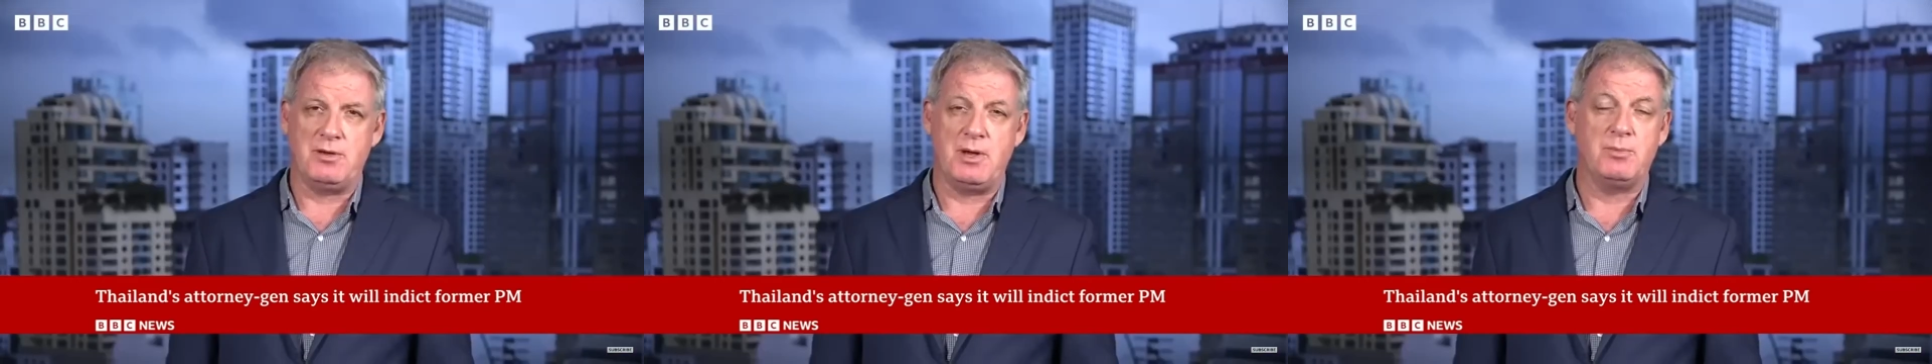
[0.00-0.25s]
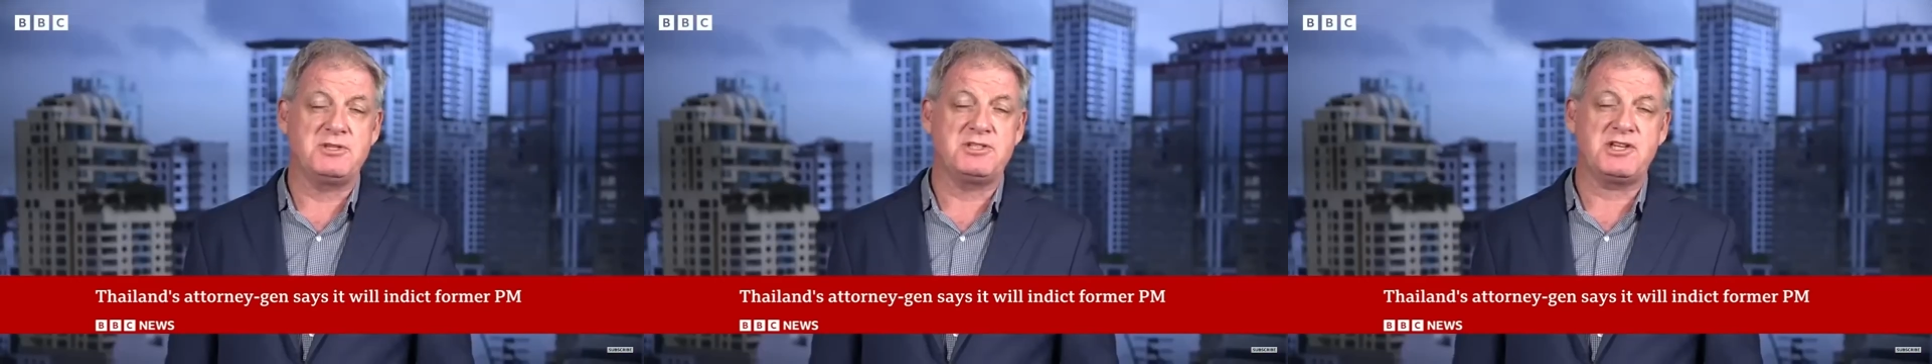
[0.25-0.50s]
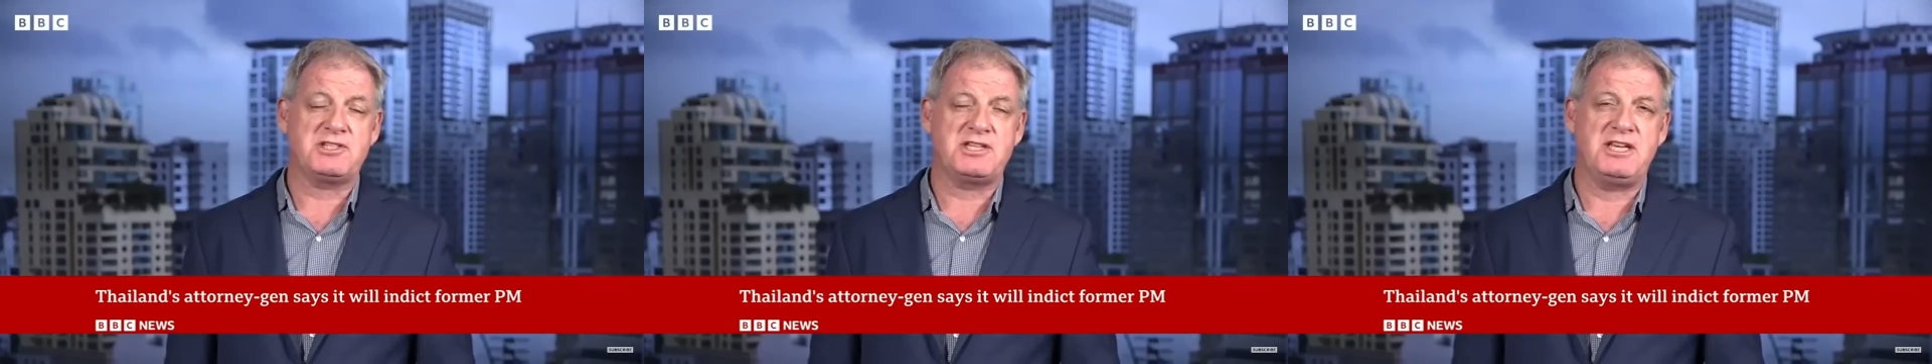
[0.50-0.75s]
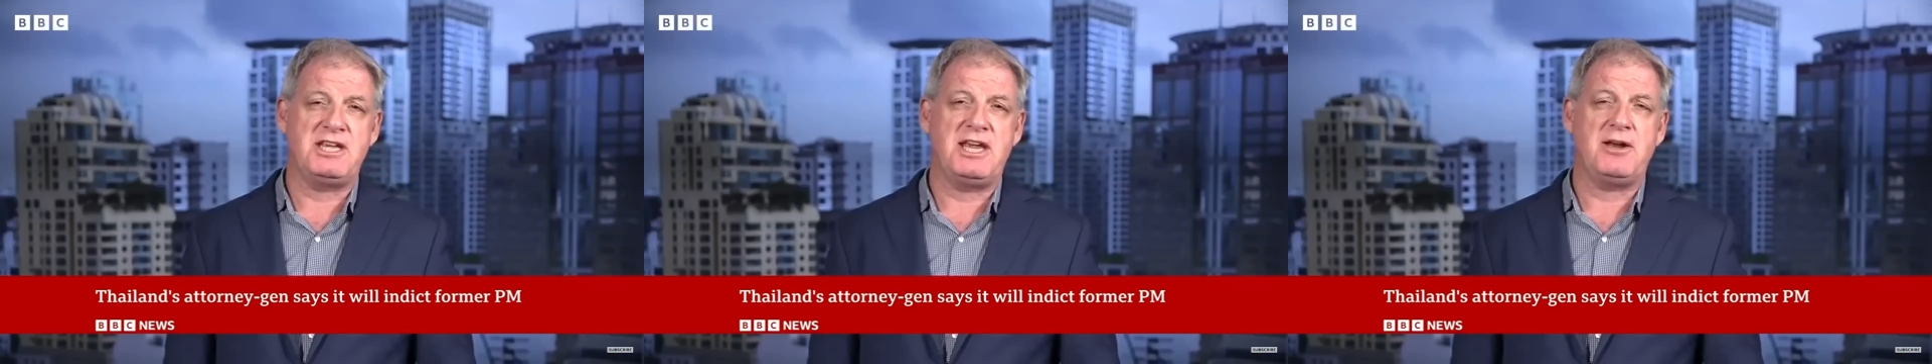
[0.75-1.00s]
It was just
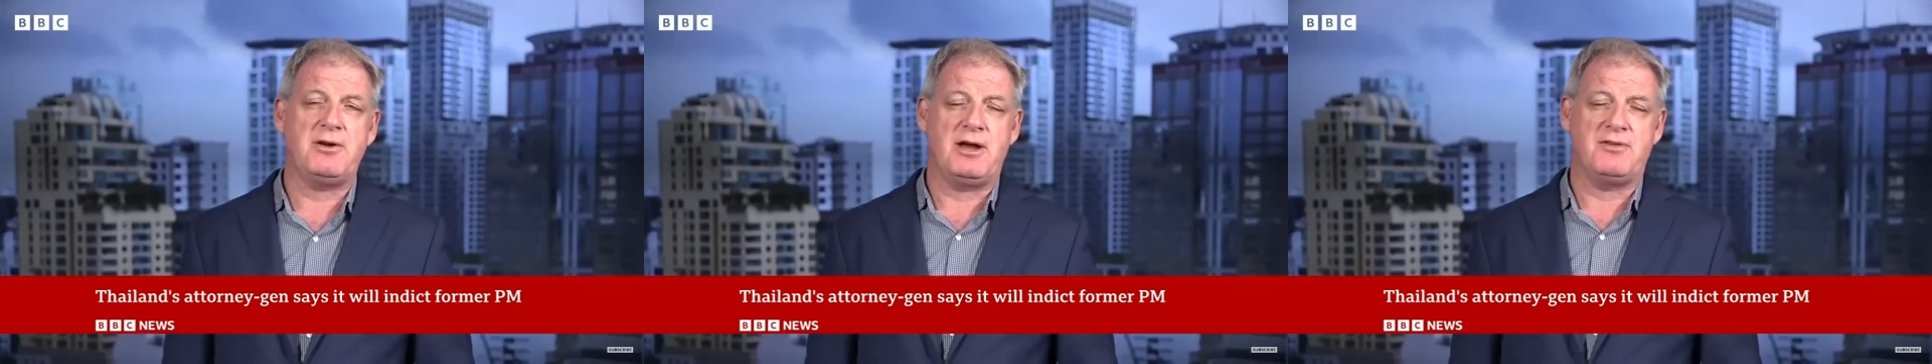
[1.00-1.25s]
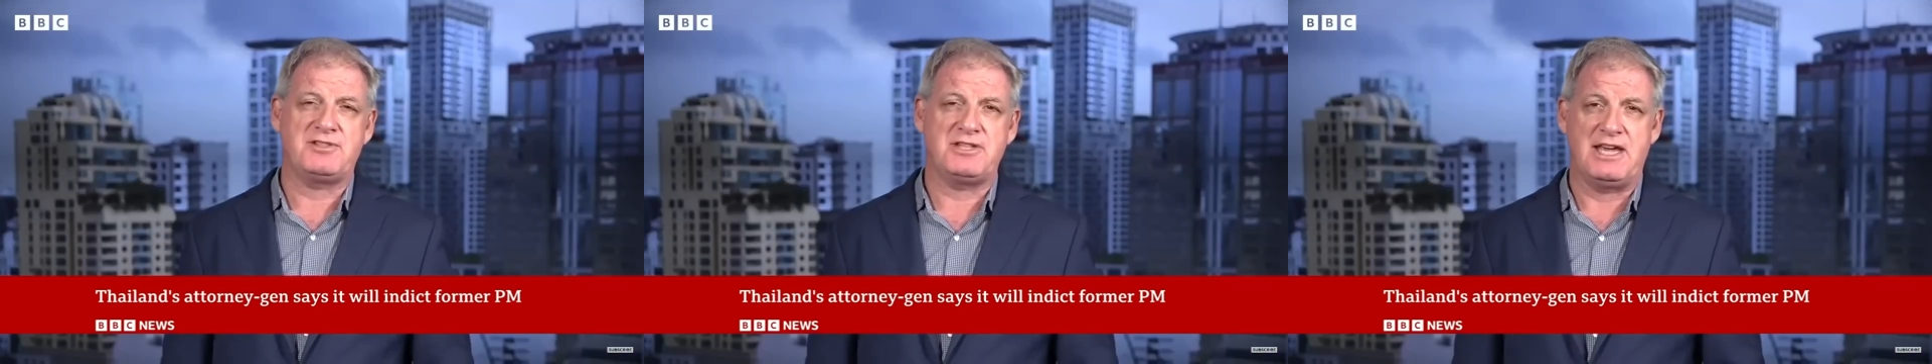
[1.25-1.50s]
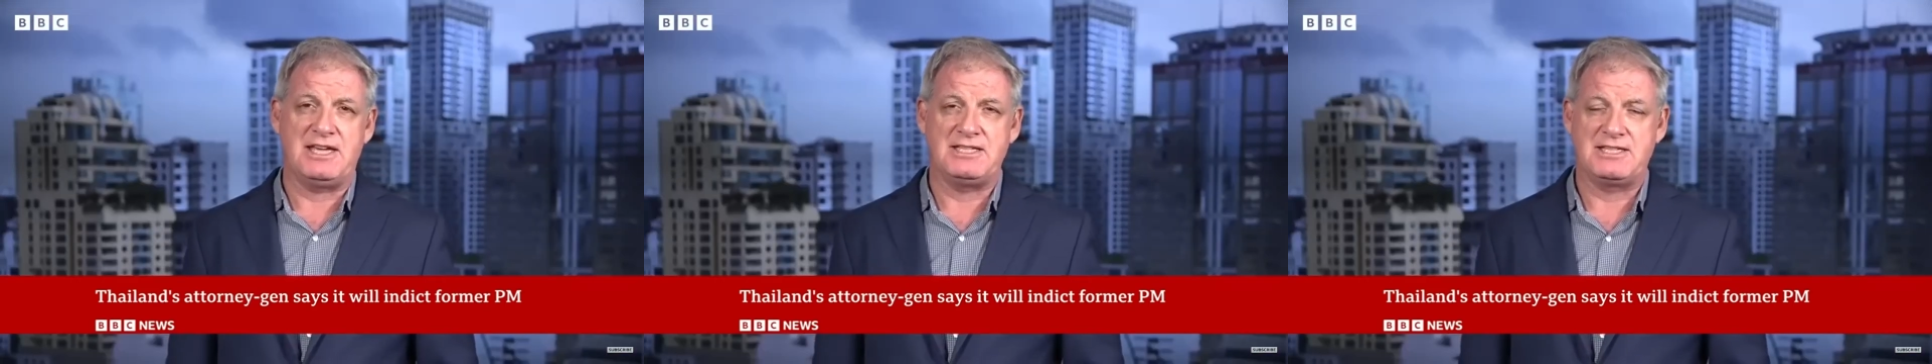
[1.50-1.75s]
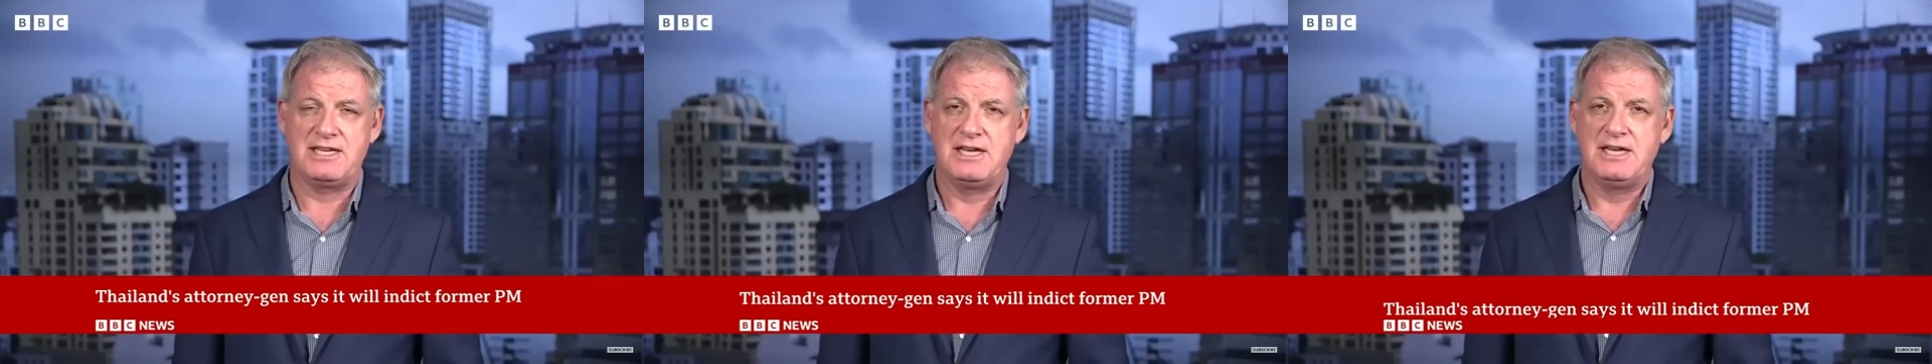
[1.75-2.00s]
a year after
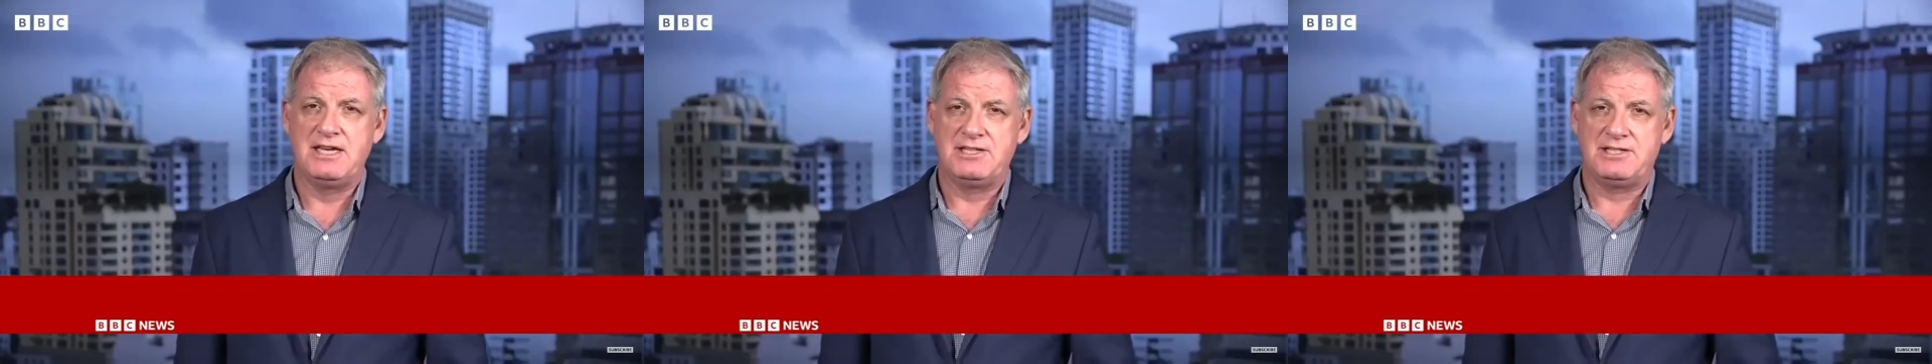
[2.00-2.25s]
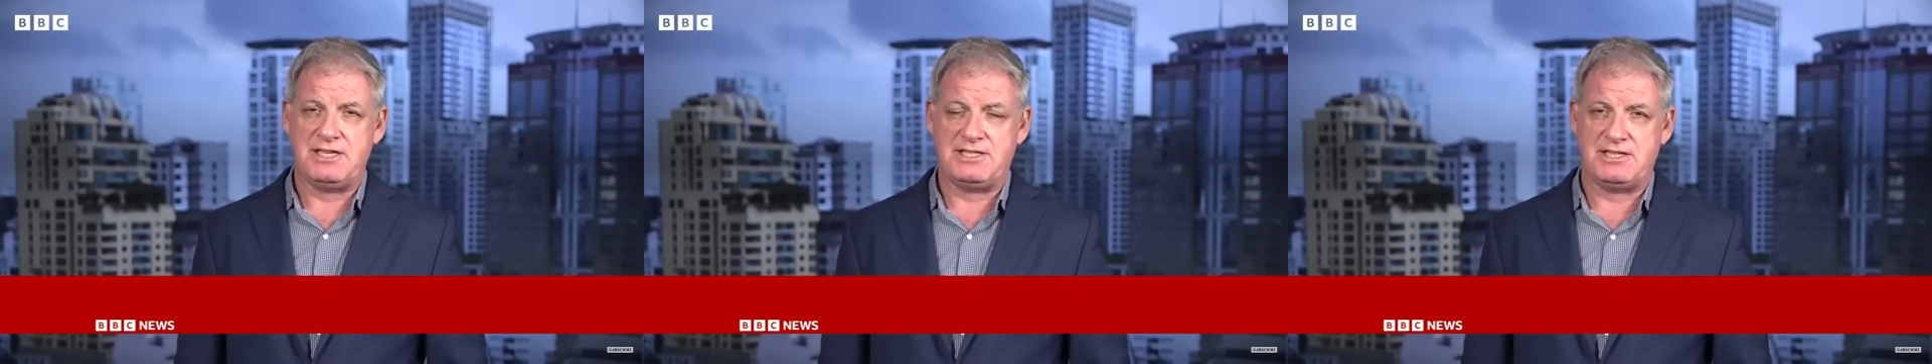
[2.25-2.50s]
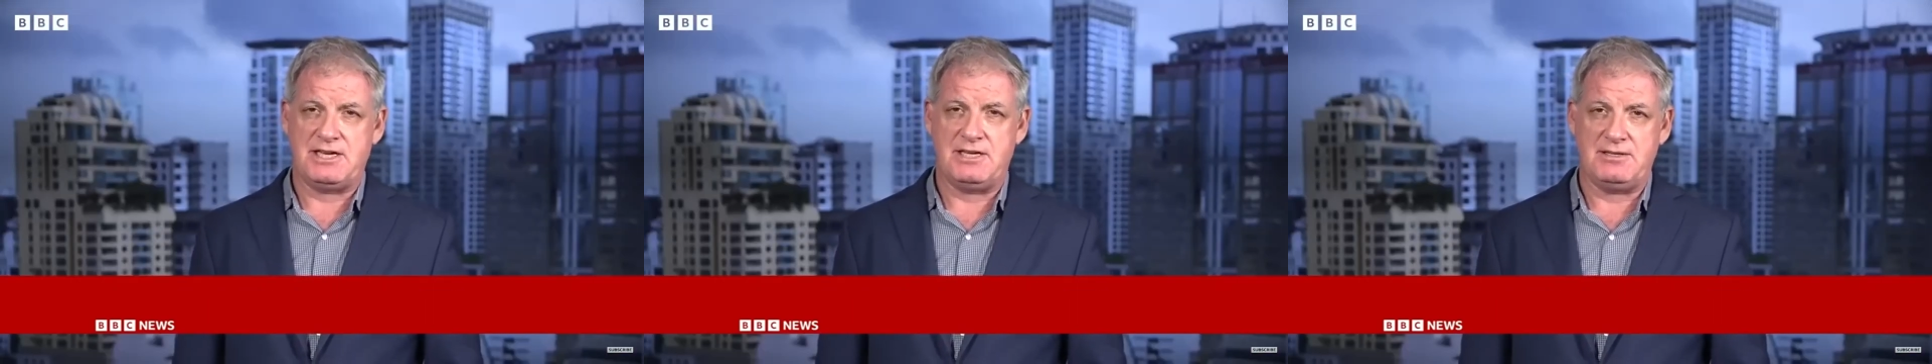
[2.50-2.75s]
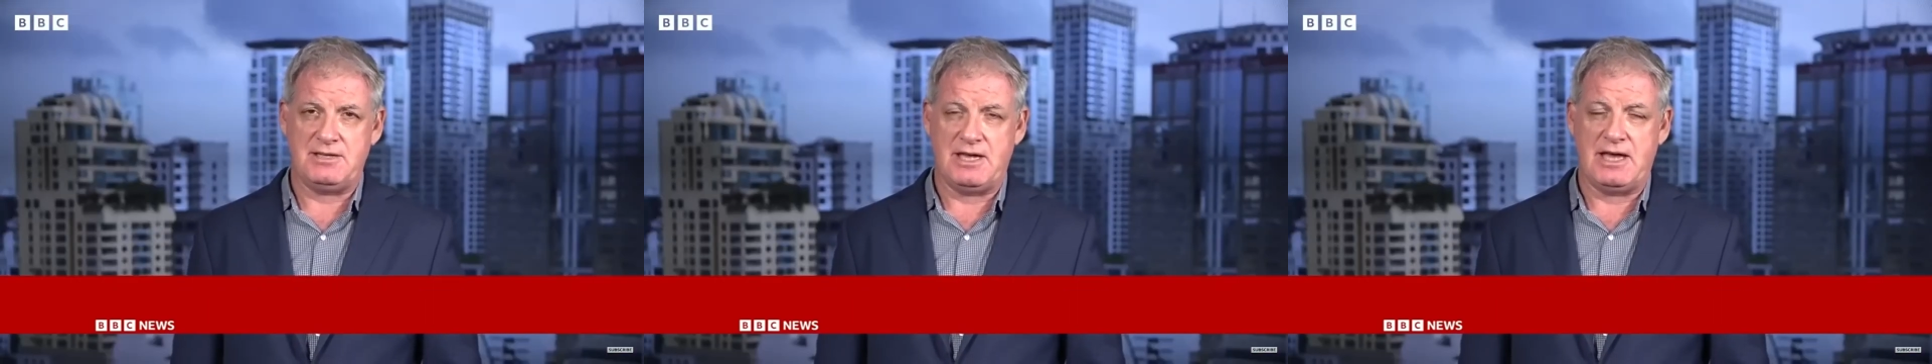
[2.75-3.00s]
his
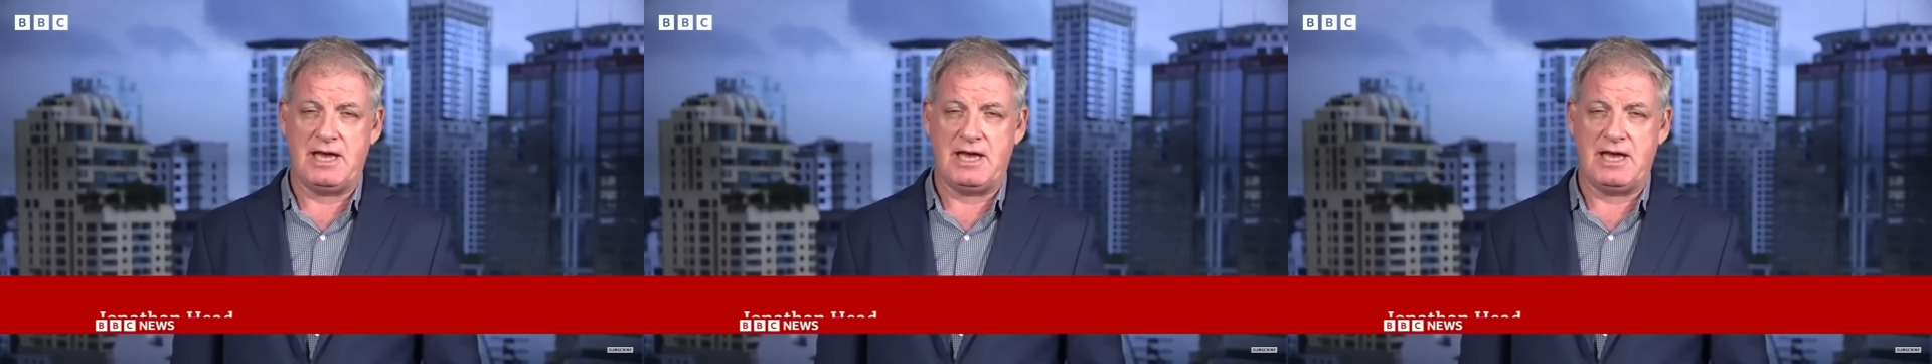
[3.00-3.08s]
sister, uh,